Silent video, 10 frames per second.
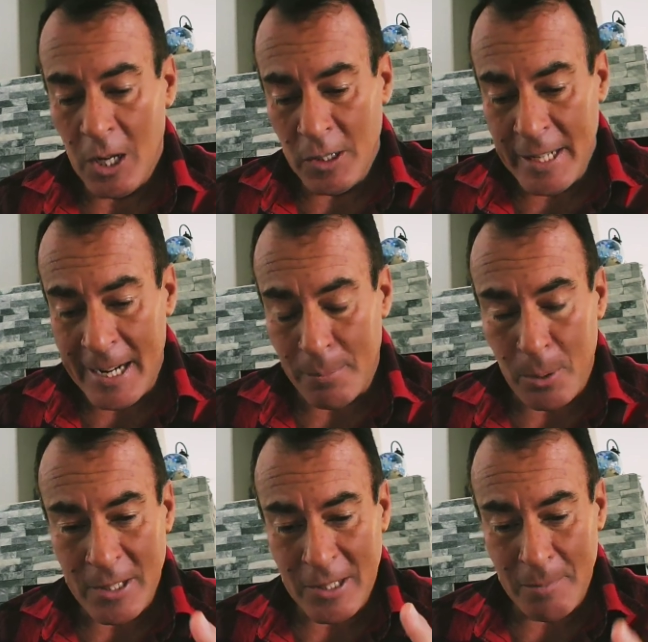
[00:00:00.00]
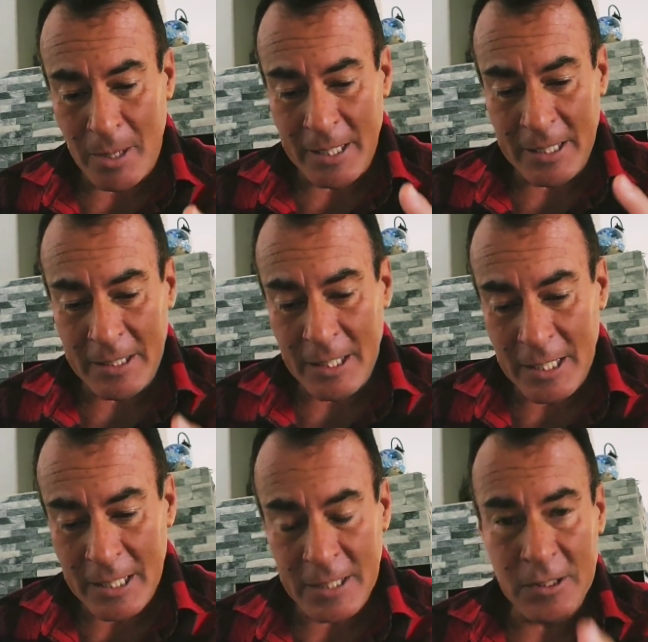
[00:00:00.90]
Now, President Biden
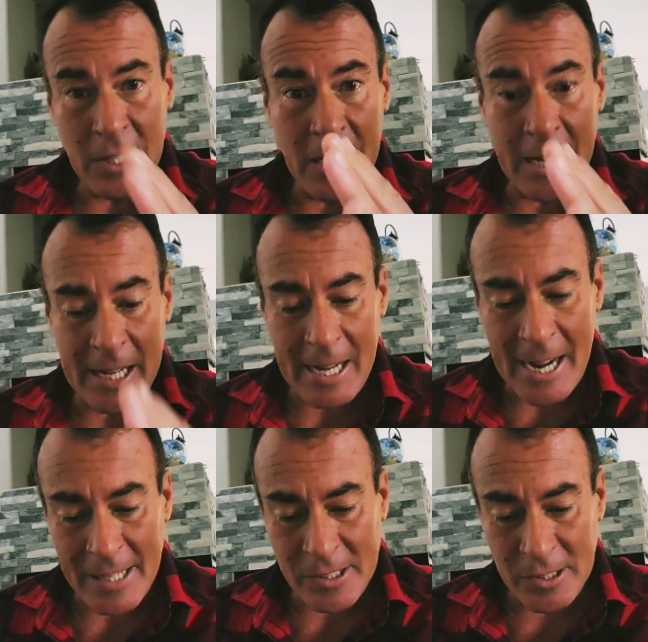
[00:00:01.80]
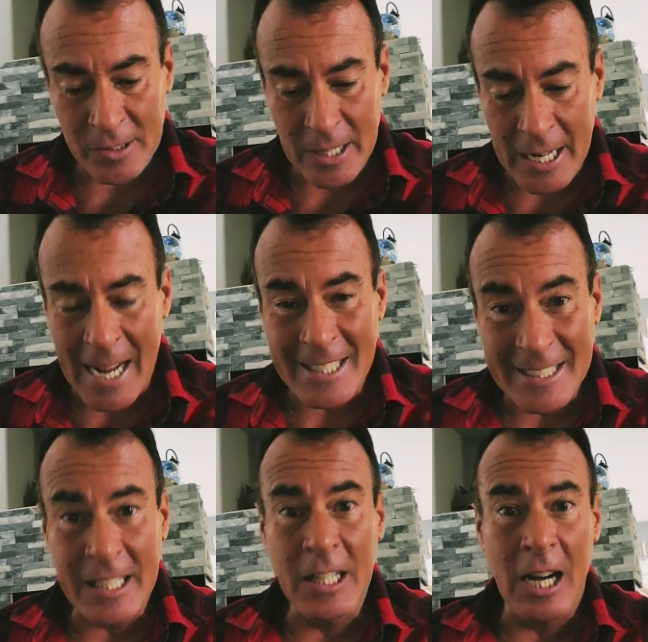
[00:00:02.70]
is
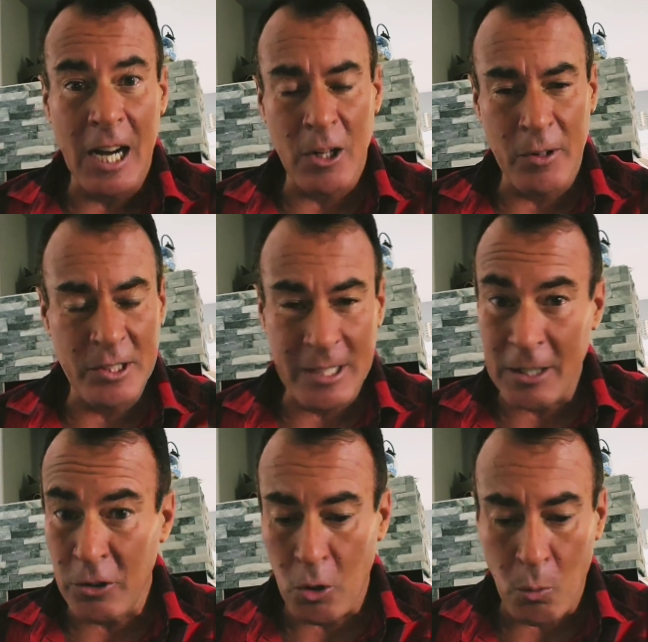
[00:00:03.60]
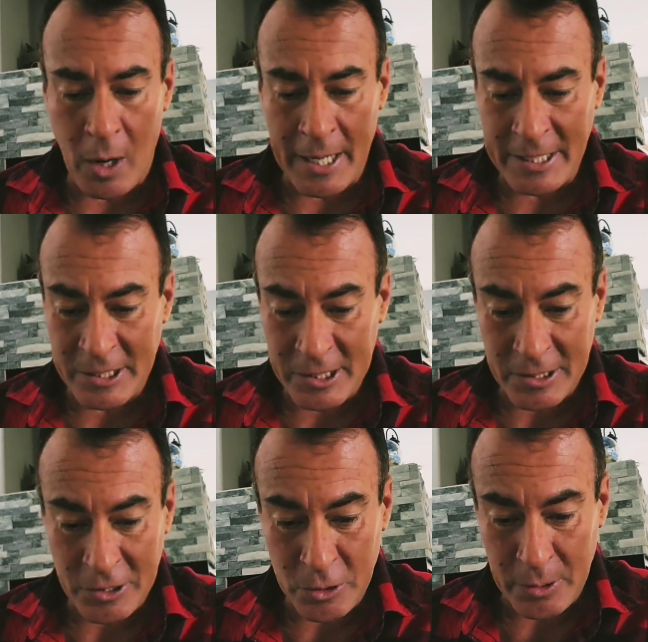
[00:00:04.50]
asking Congress, and I don't know why he just
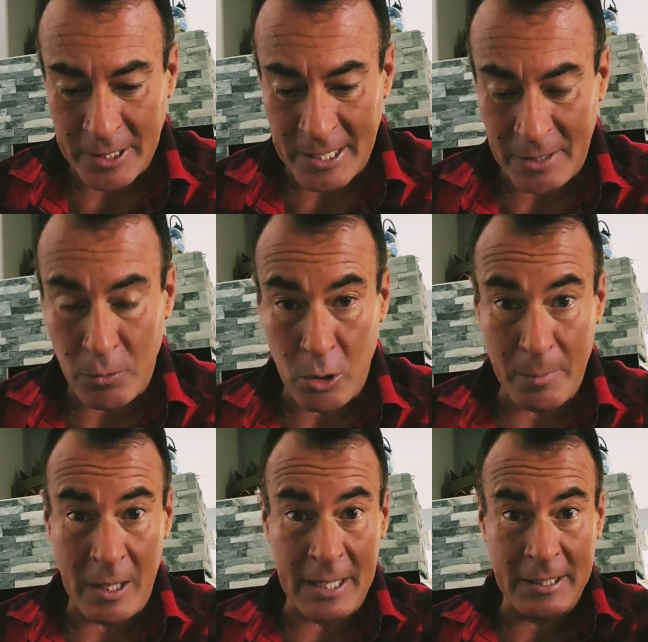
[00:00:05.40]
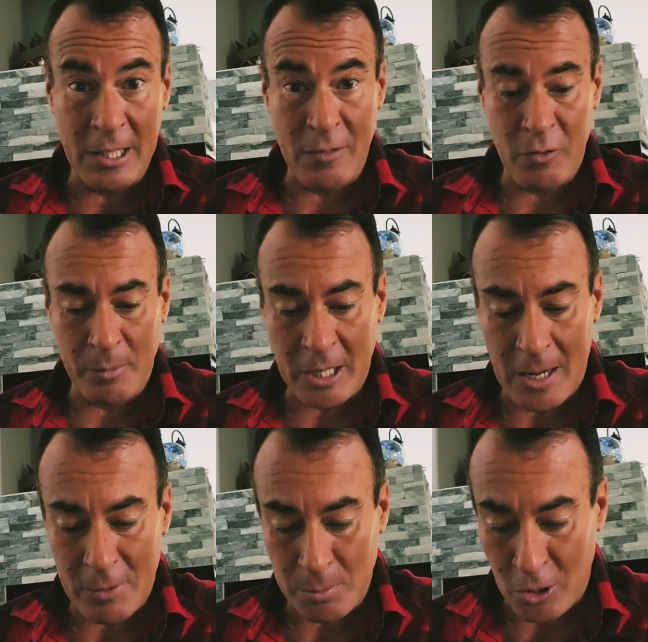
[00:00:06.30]
doesn't do an executive order, but I'd like to hear from you in the
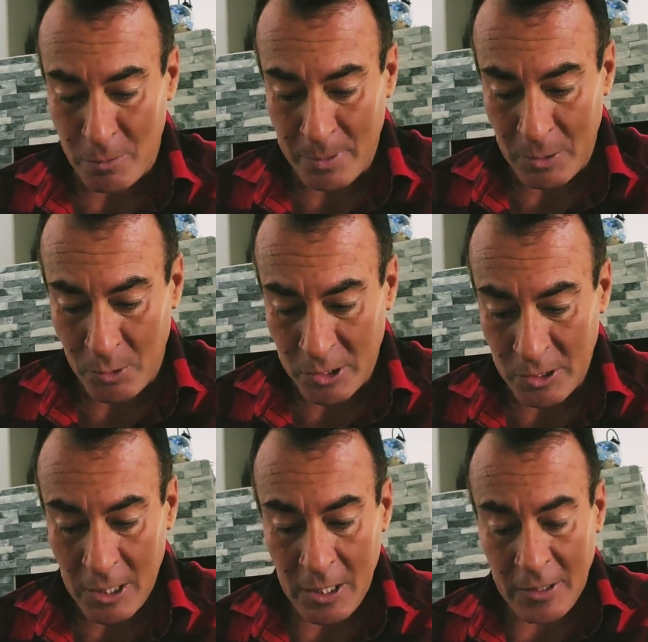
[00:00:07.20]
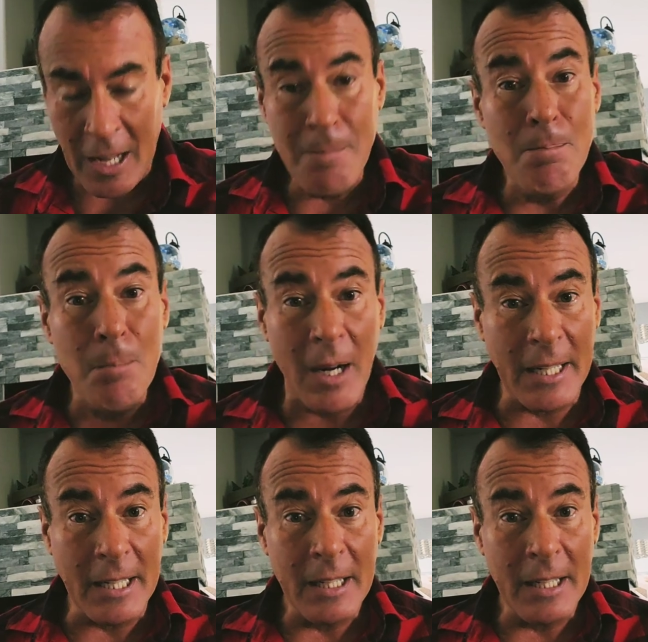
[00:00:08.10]
comments below, but they might,